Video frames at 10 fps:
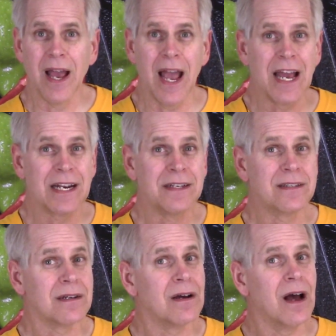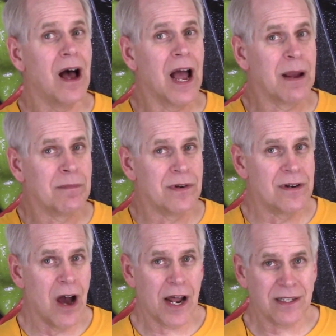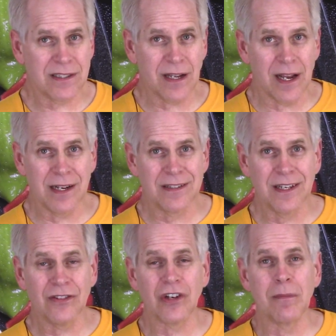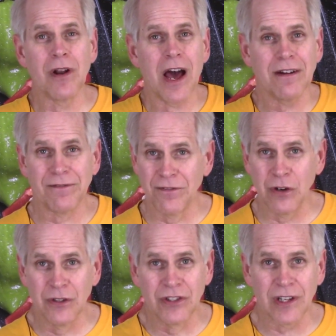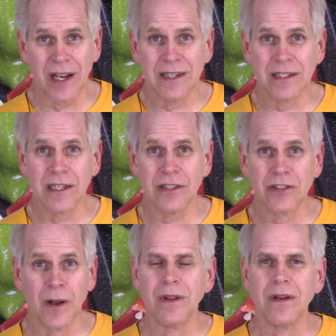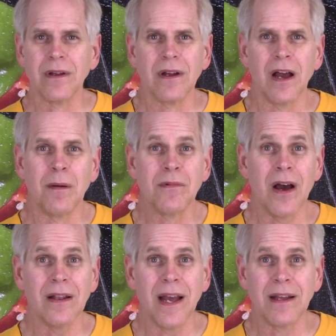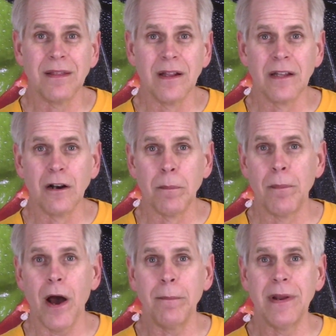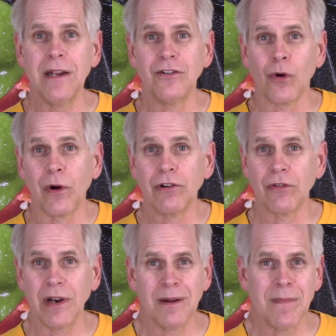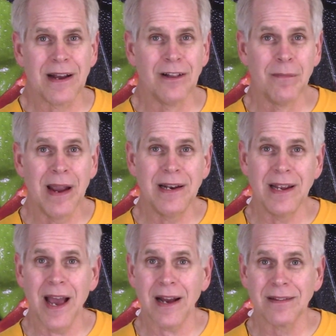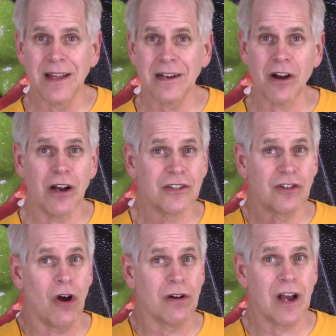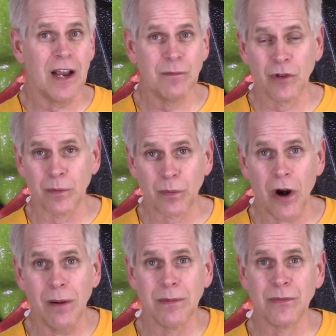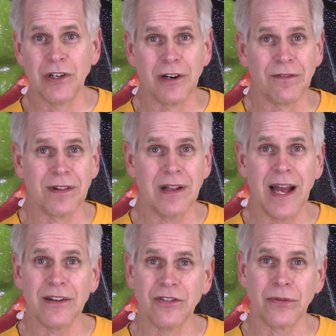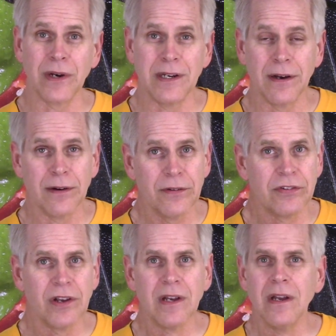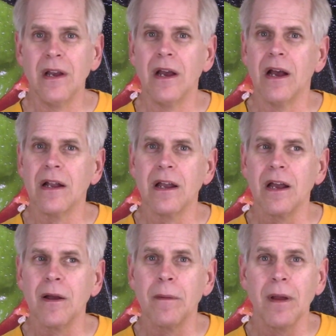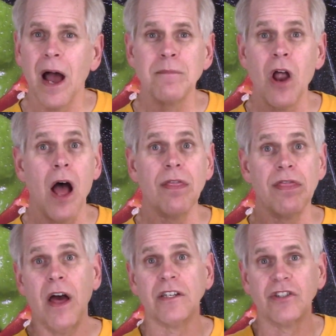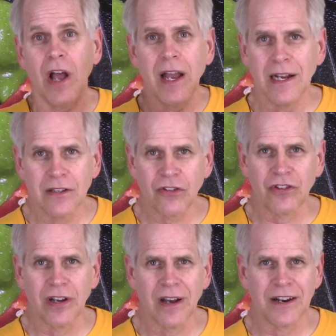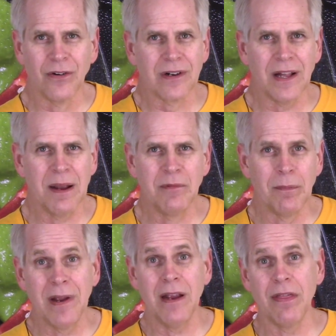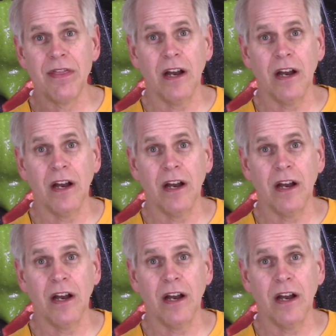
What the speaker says: And I'm not a scientist, I'm not a food scientist, I'm not like the little puppy torturing megalomaniac that caused all kinds of problems here for the last 3 years. I'm not the science, I don't claim to be the